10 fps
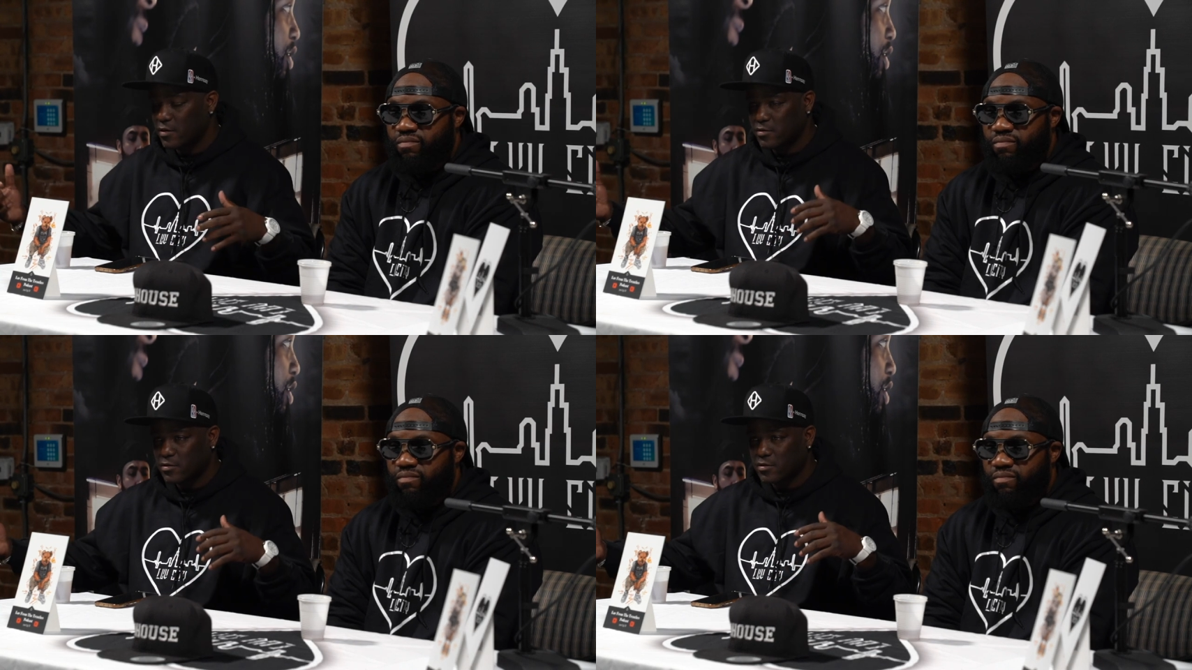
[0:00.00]

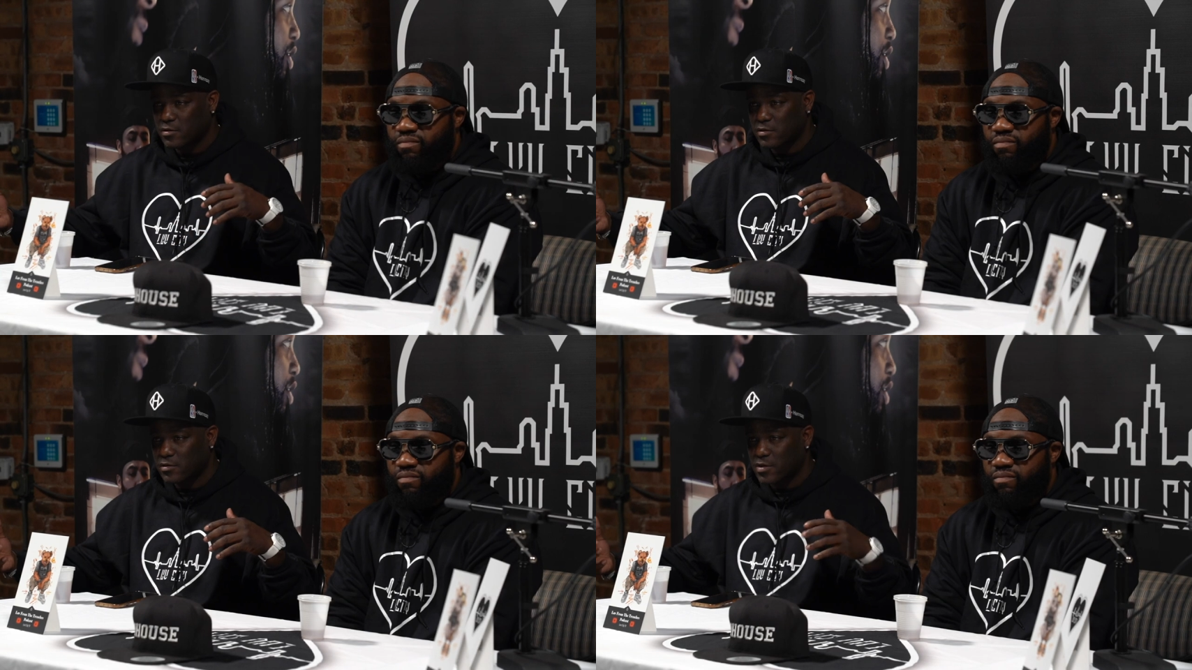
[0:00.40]
Speaker 1: and
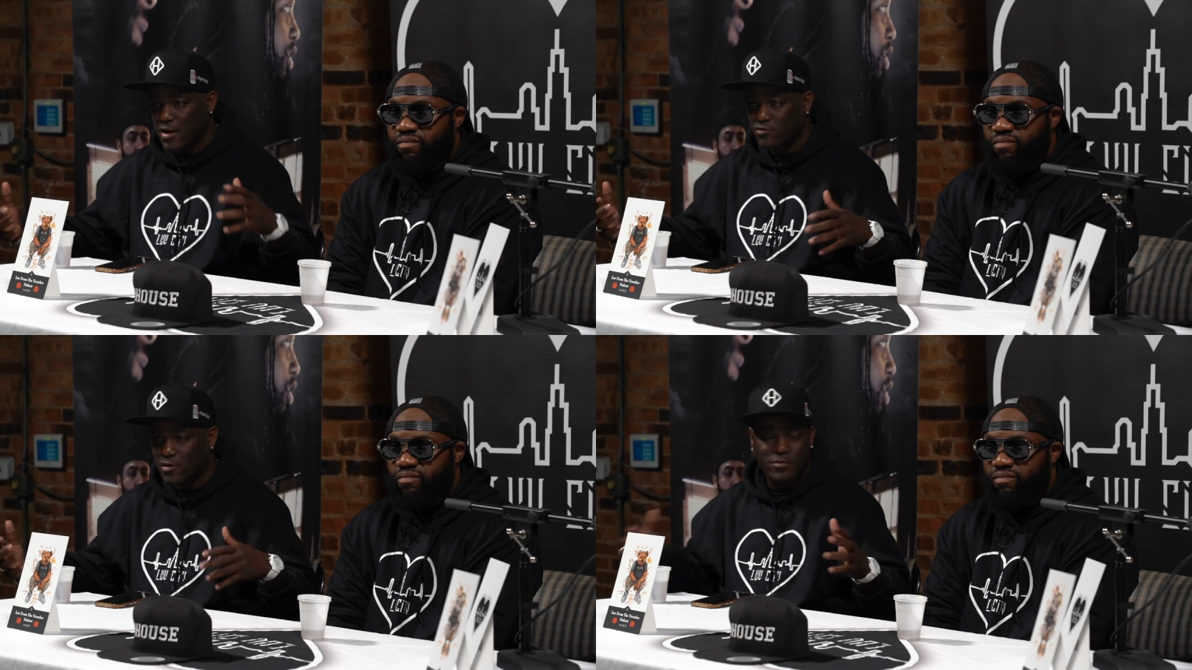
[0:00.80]

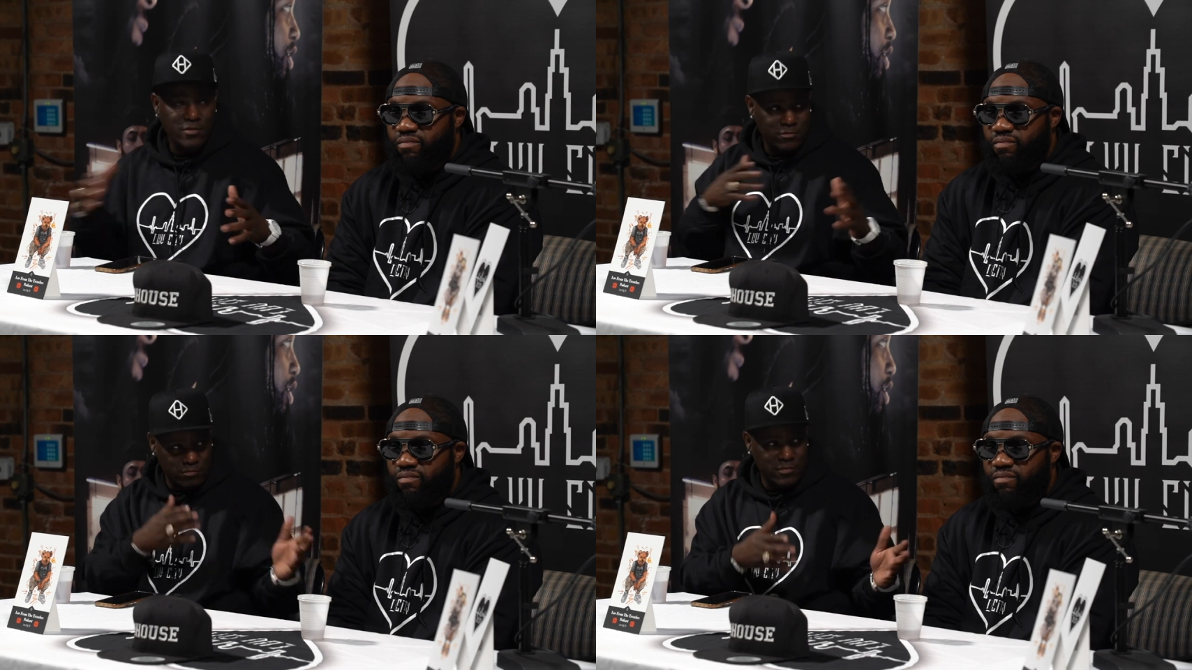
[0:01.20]
Psychodrama,
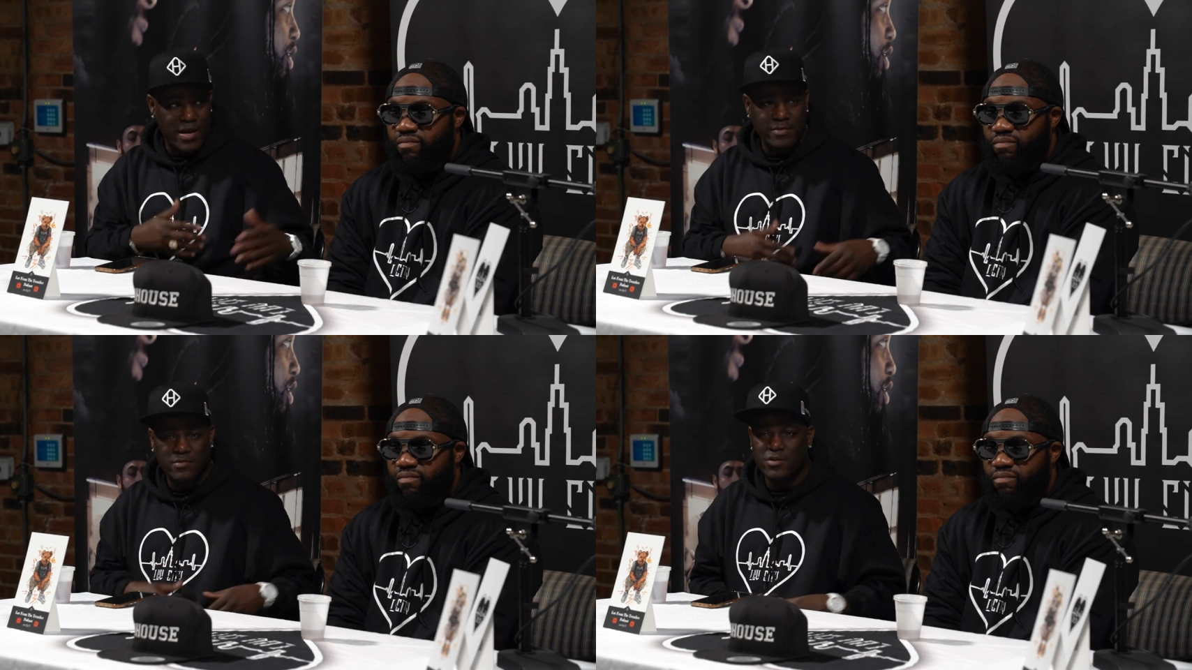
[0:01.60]
the
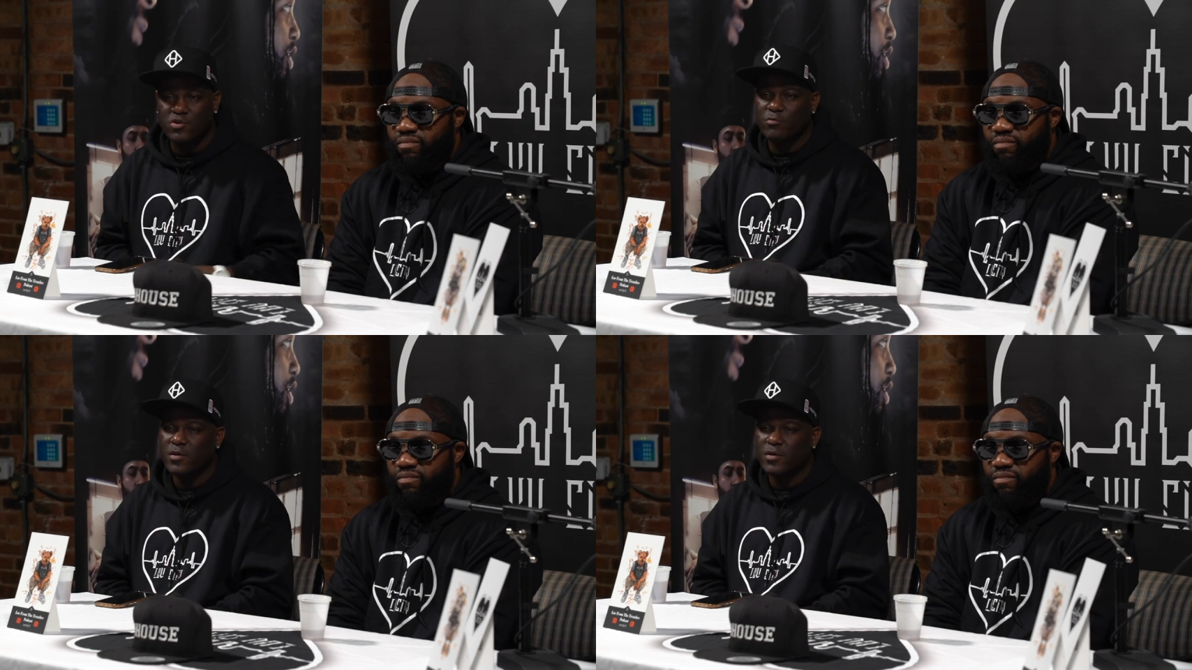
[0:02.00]
names that you